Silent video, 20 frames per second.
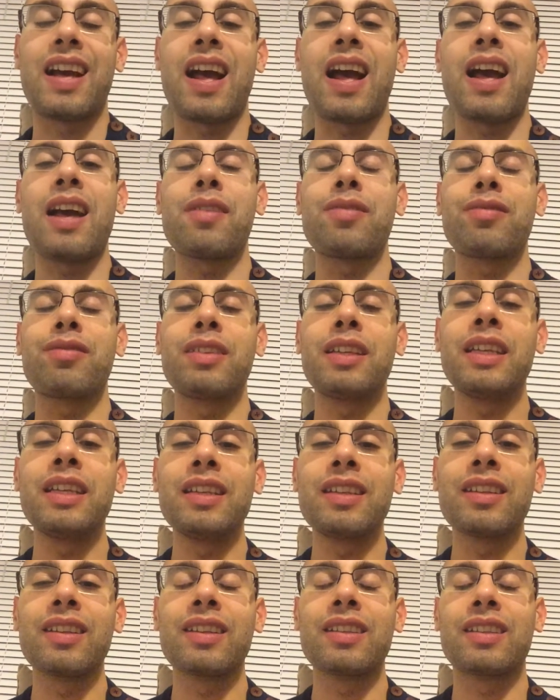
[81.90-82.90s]
I
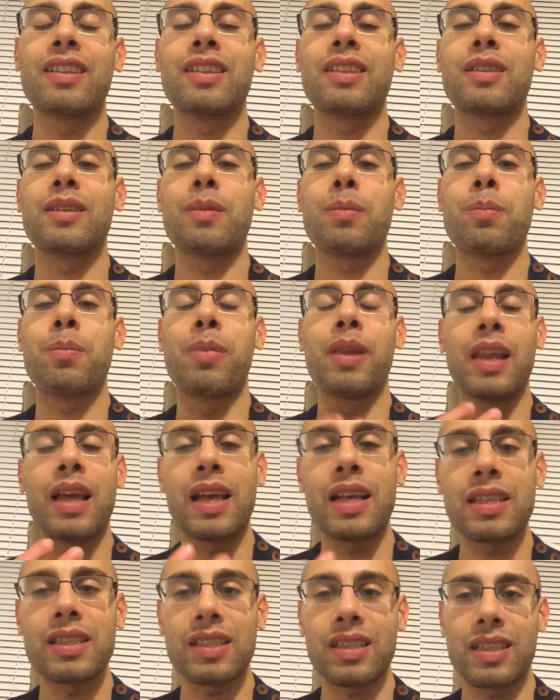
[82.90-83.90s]
feel
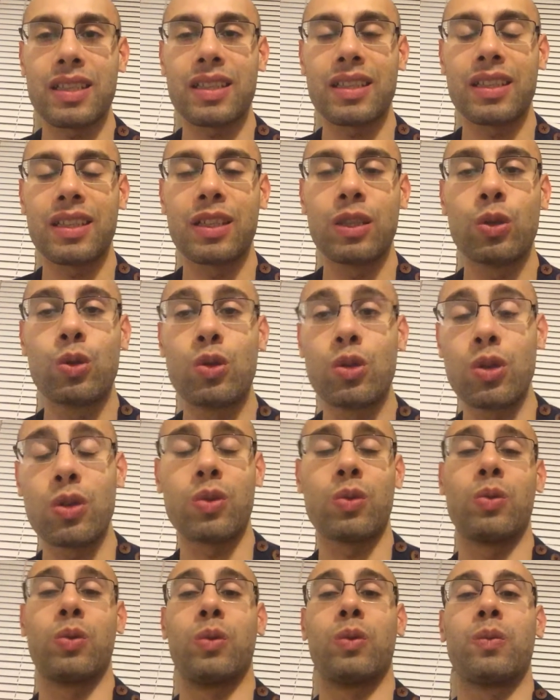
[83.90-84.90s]
blessed
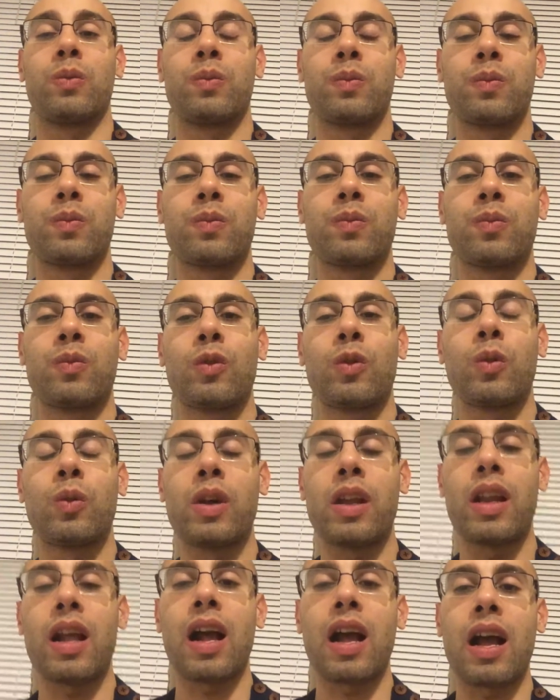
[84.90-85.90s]
too.
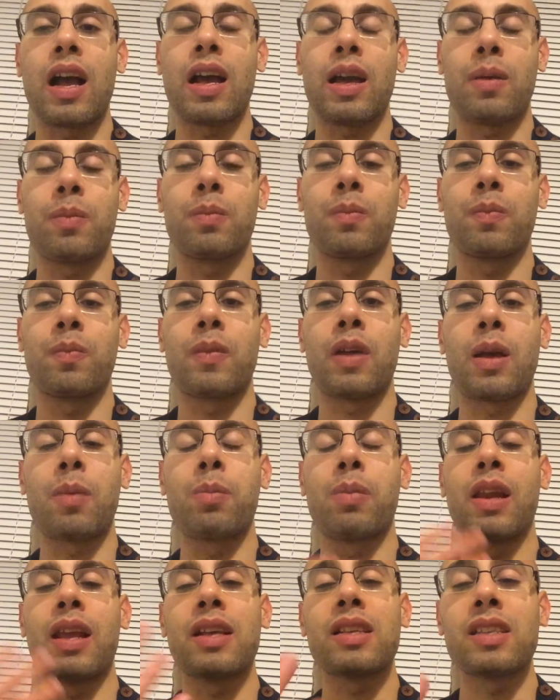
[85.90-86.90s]
When I'm a
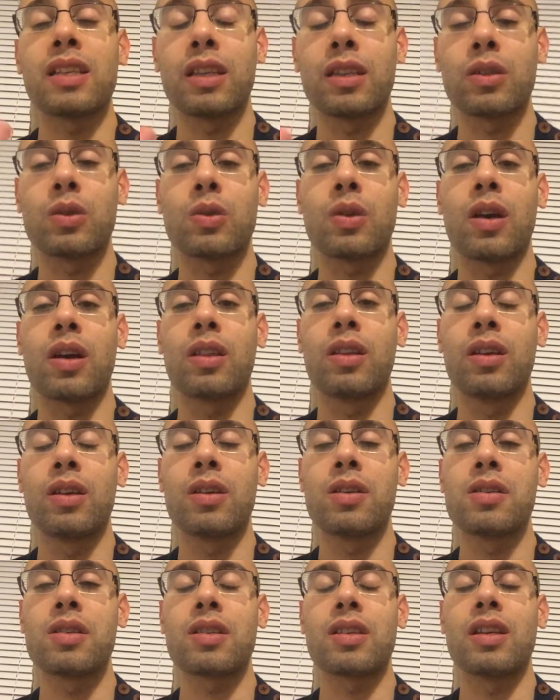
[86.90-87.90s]
blessing to
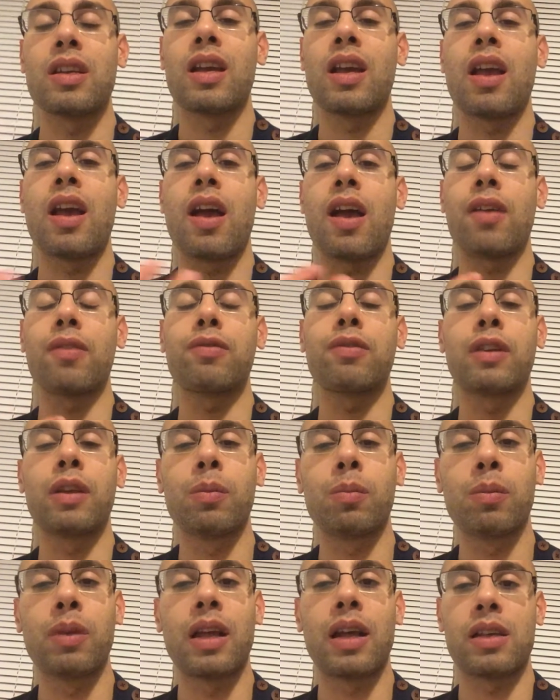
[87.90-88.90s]
others, I feel
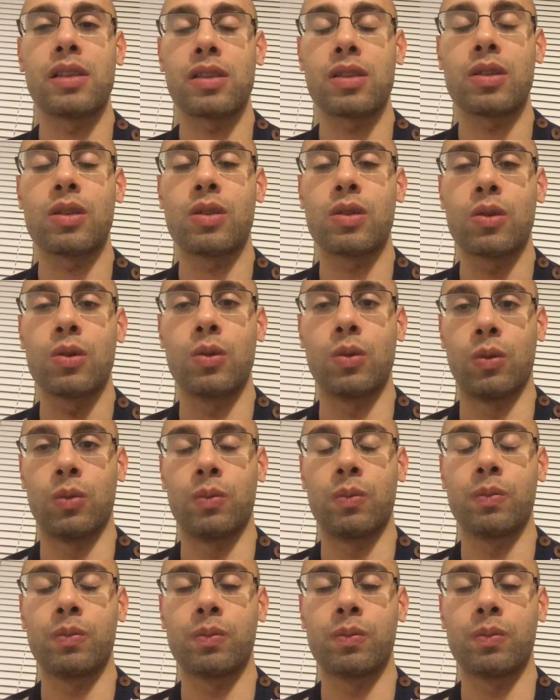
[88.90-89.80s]
blessed too.